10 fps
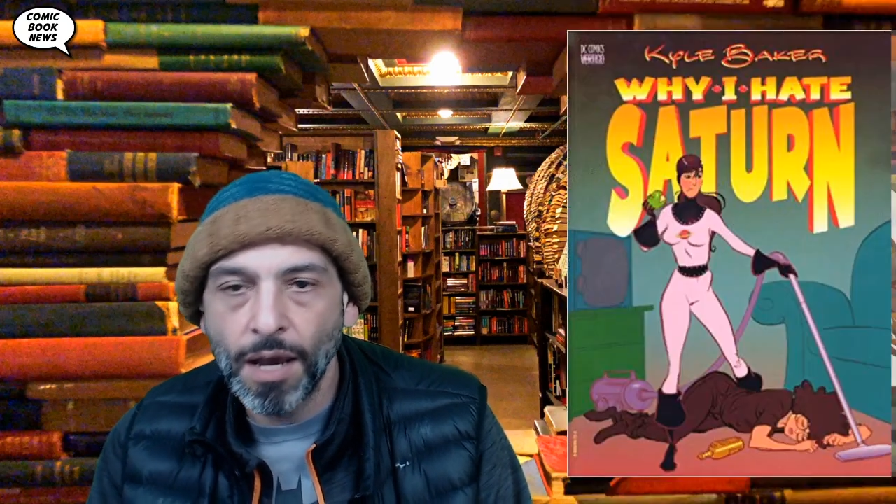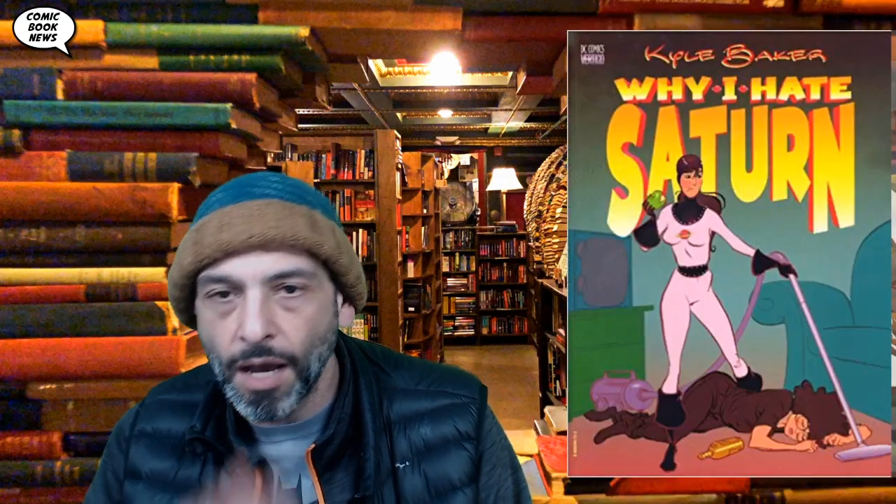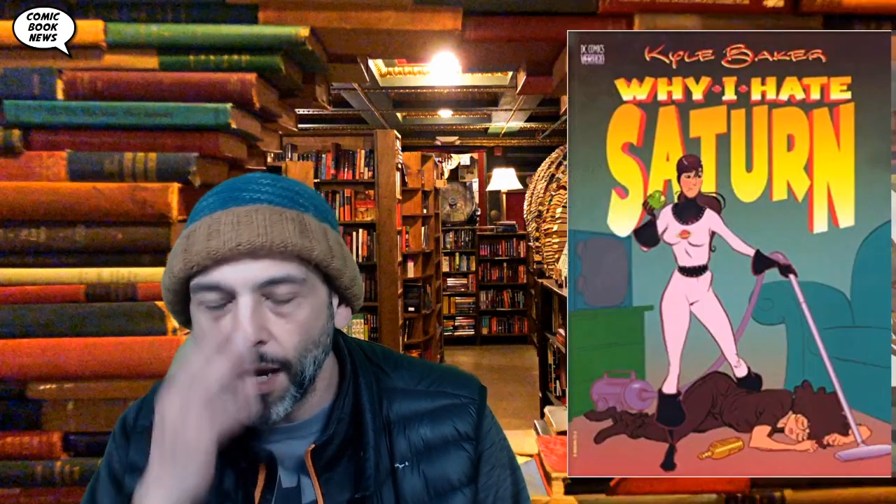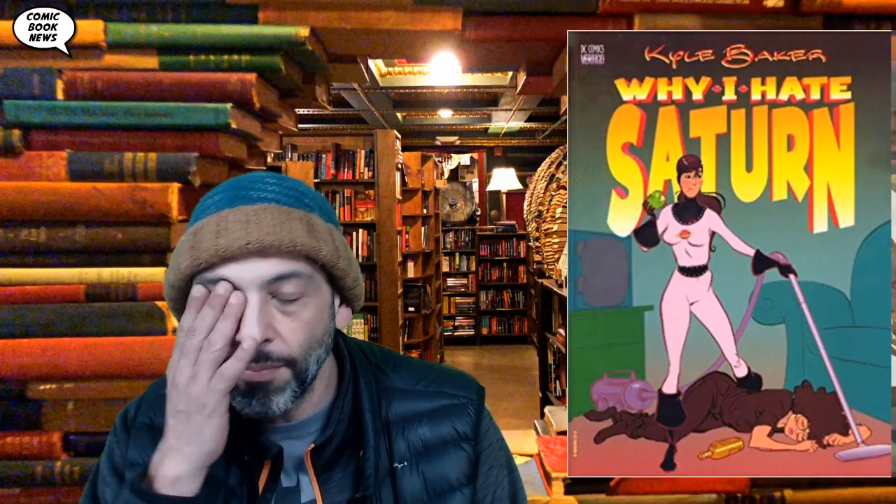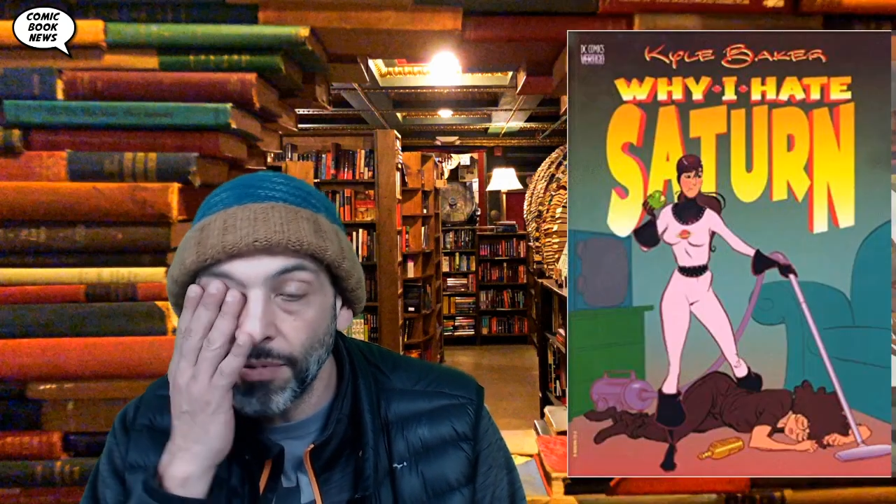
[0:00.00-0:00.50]

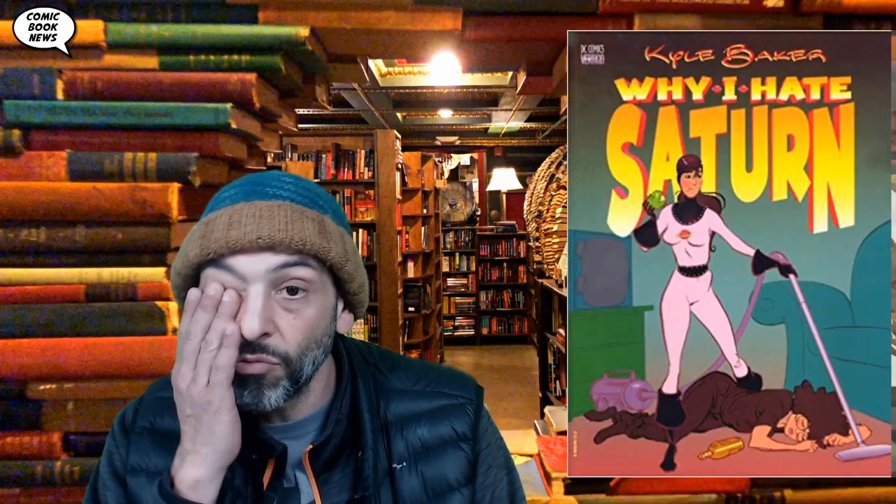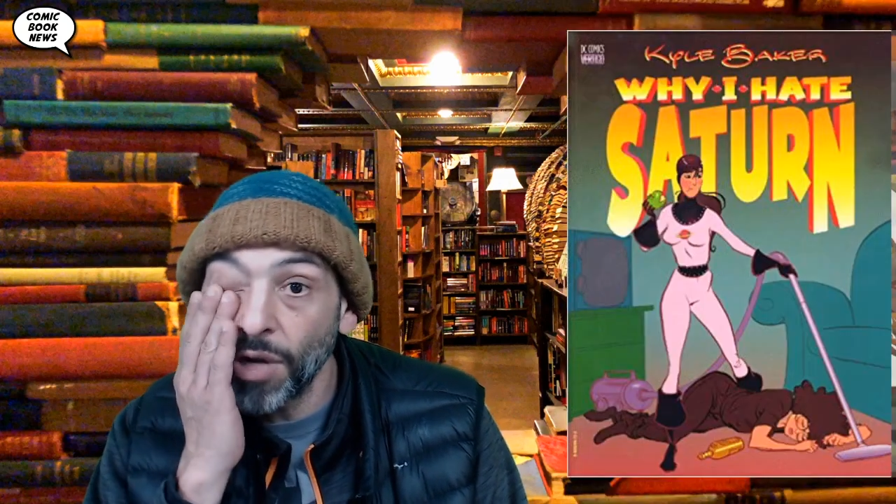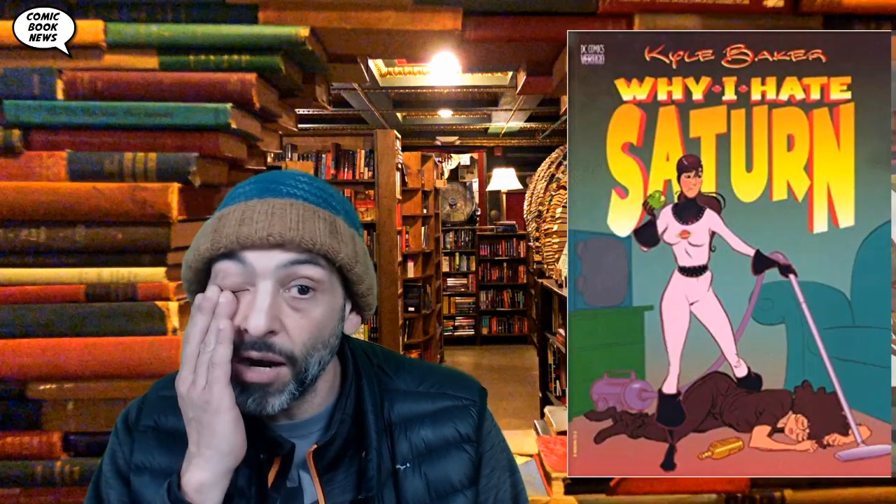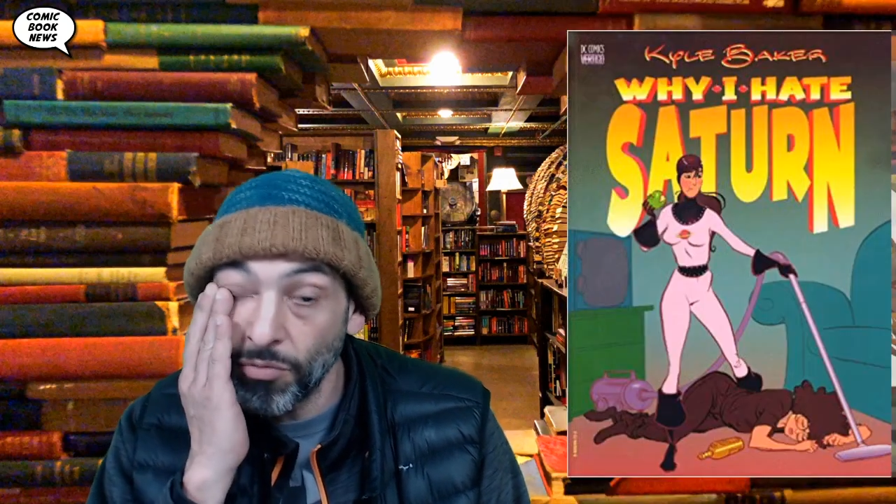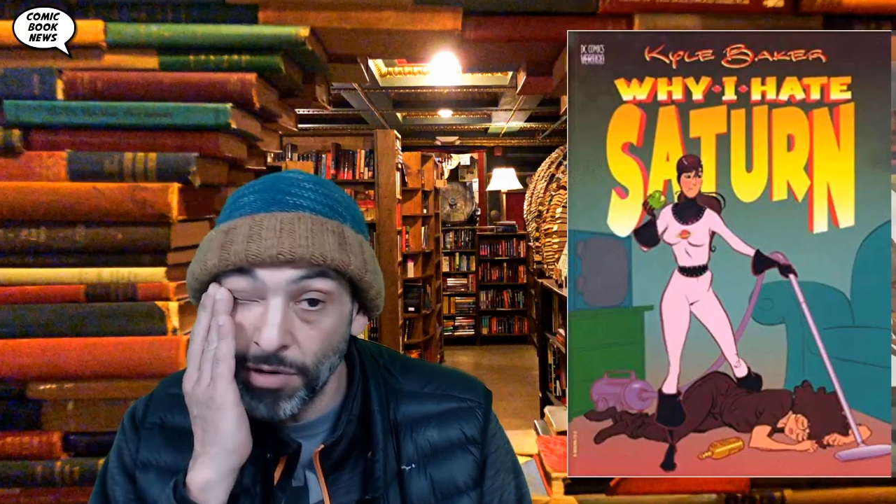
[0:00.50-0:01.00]
Um,
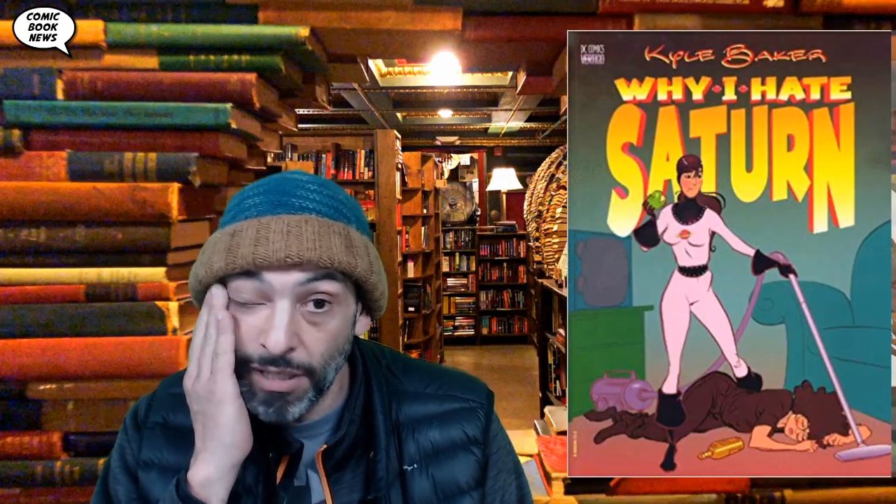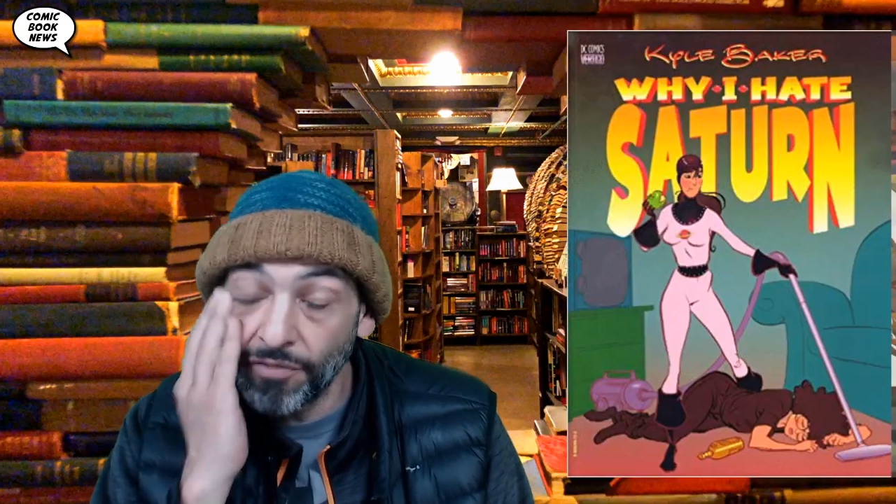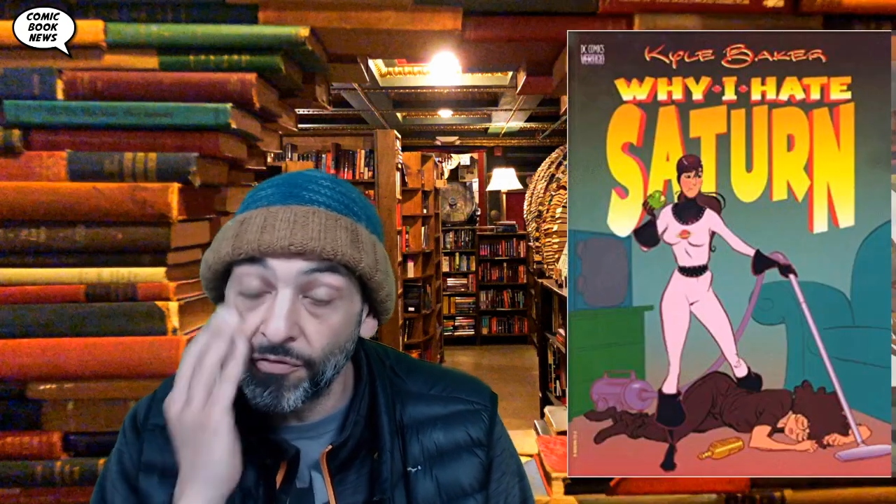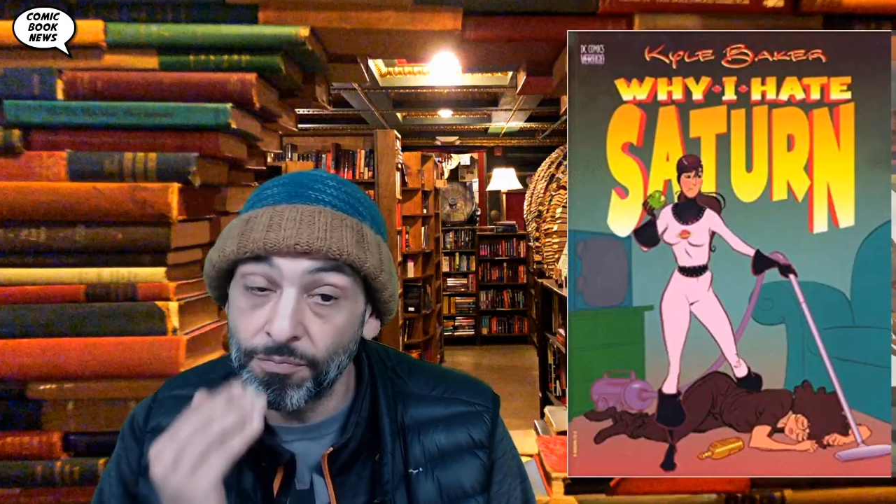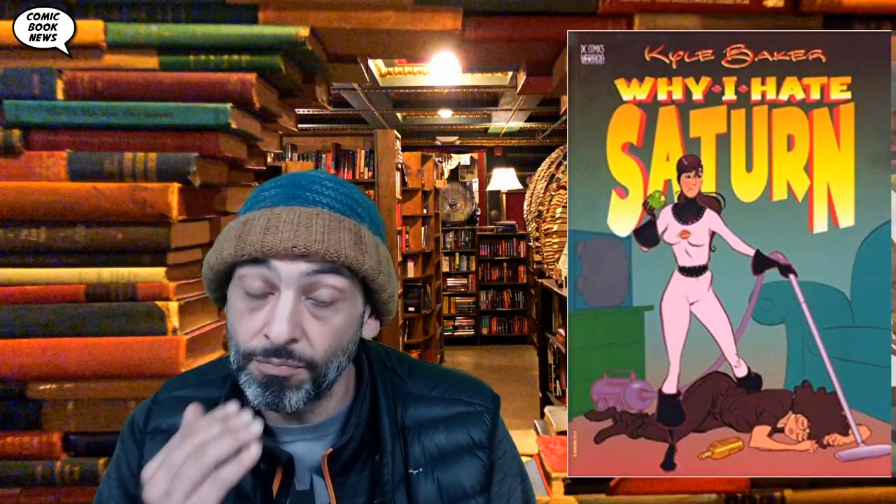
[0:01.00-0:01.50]
got really
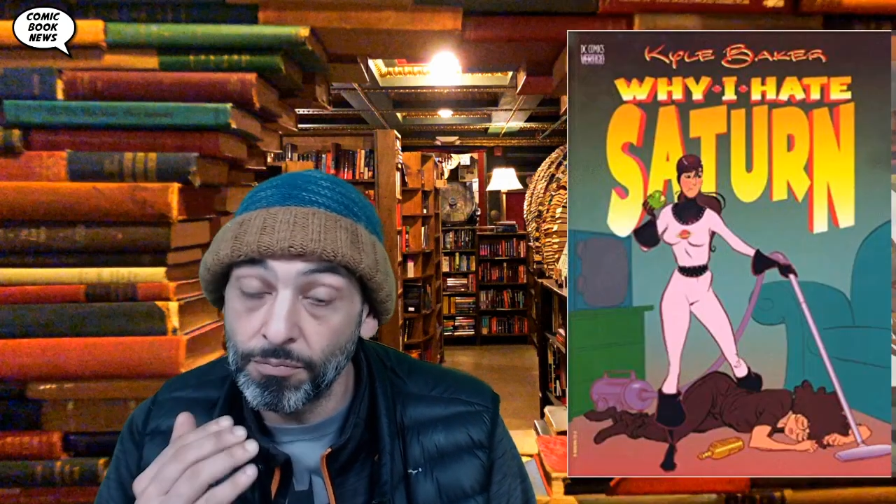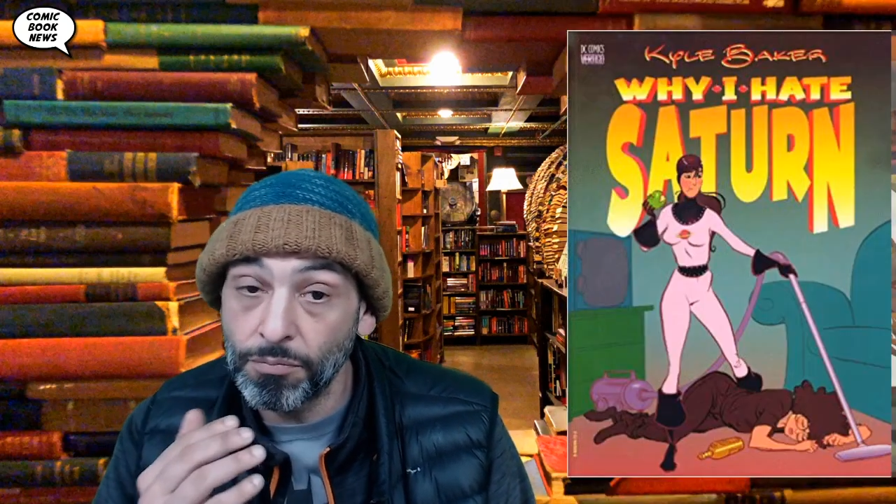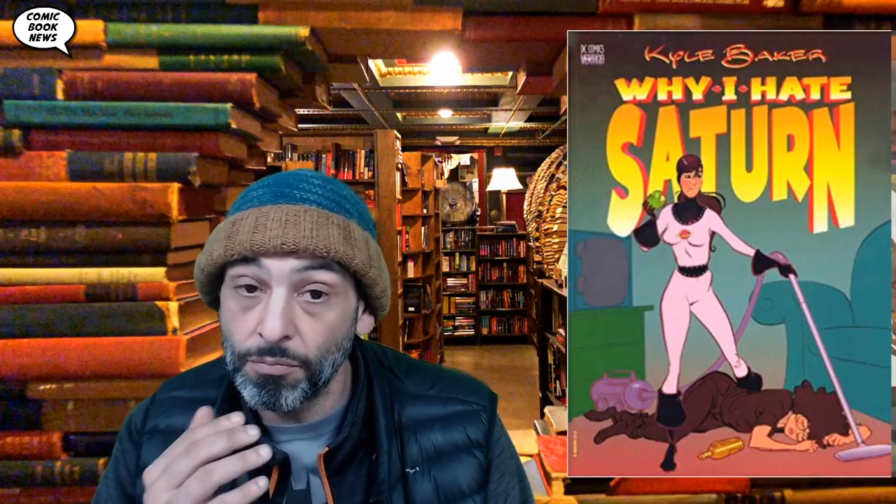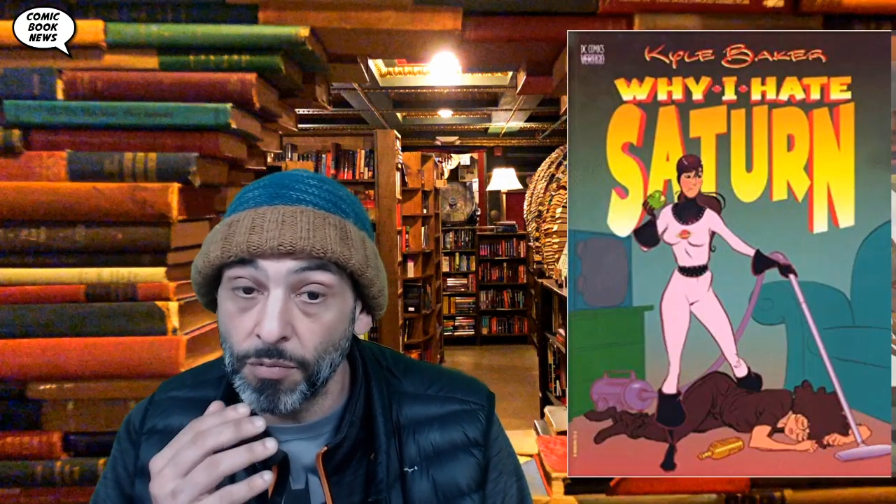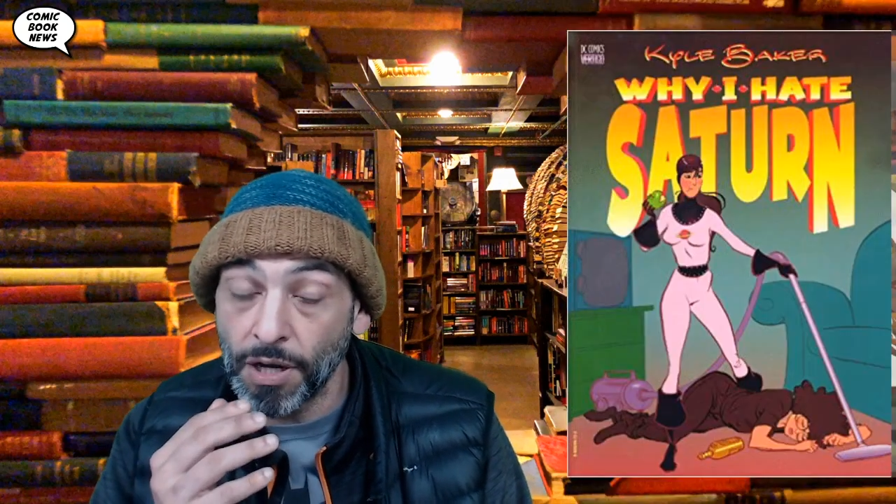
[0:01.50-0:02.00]

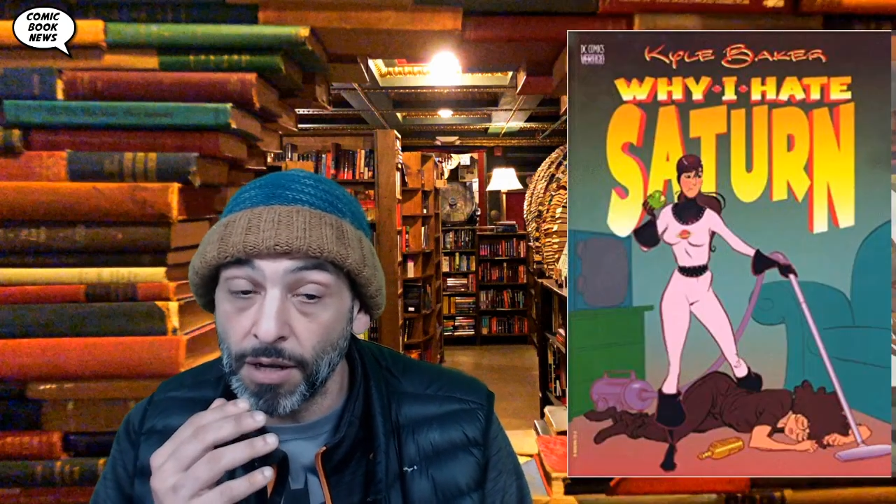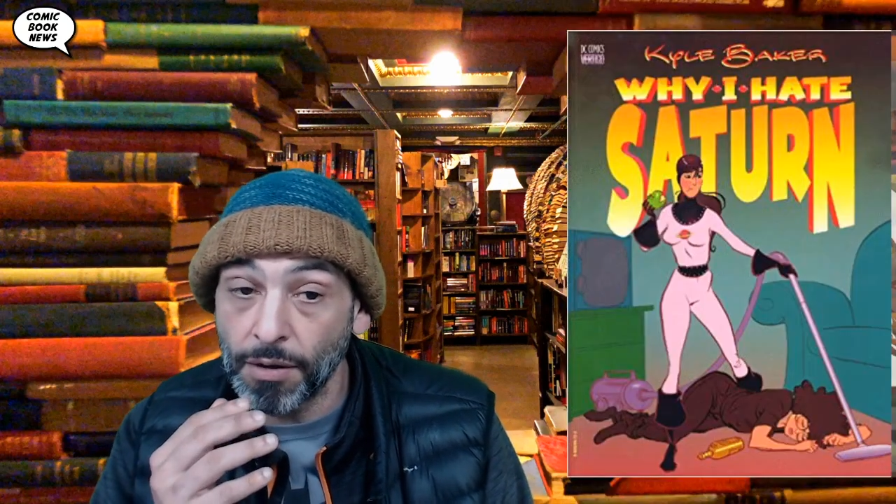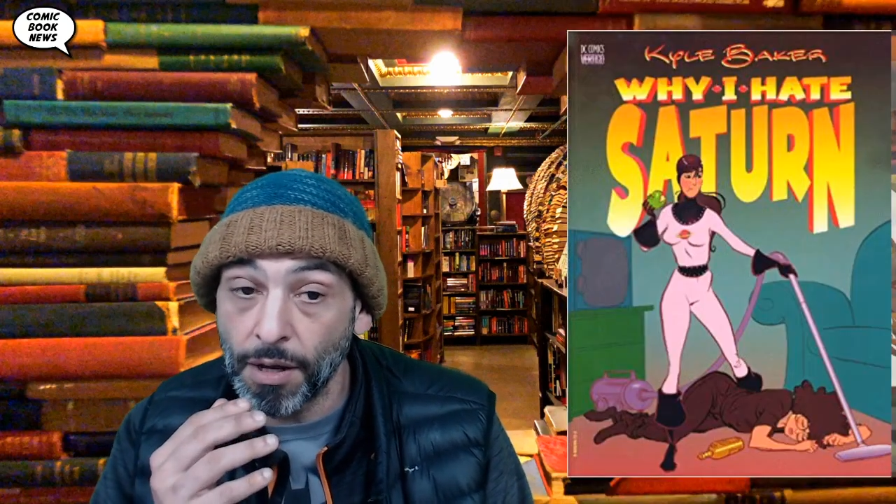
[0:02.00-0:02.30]
uh,